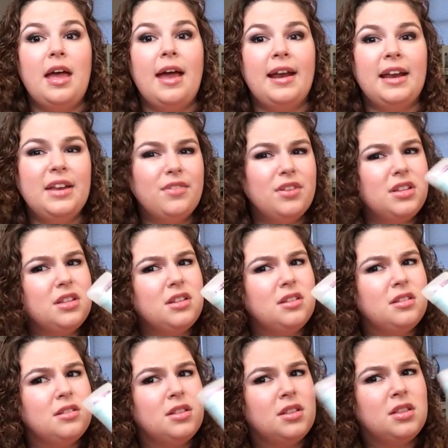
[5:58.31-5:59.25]
and
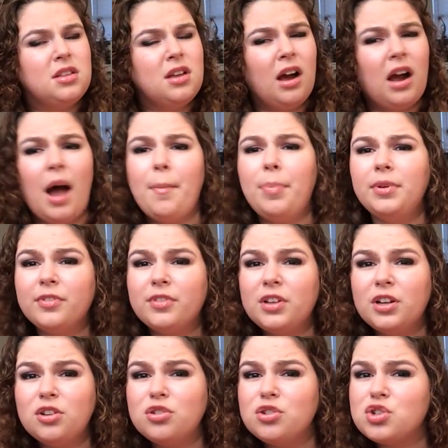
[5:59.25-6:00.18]
even a couple of
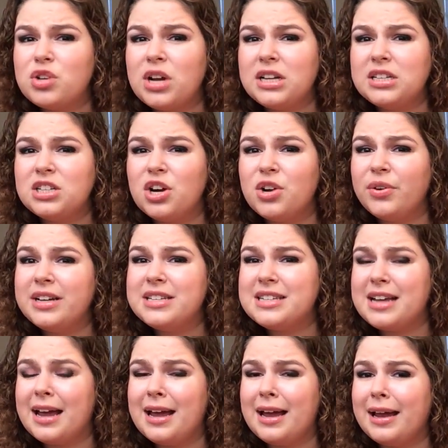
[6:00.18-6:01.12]
clinical strength
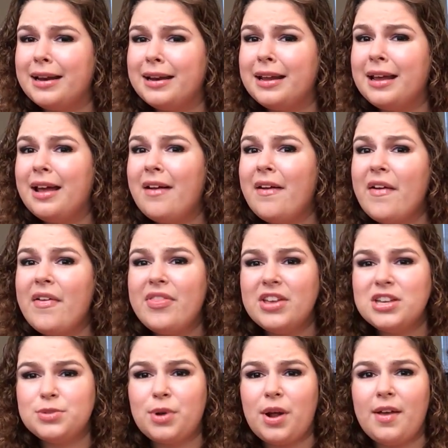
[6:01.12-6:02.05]
deodorants, and
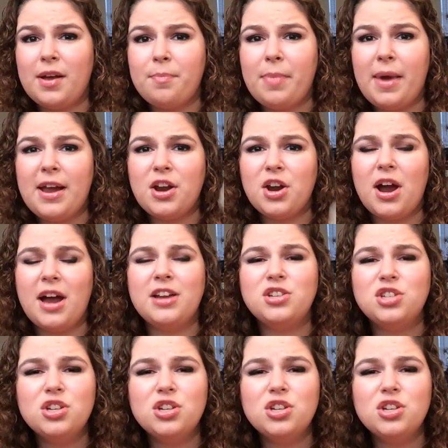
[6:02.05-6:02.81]
this one I like better. I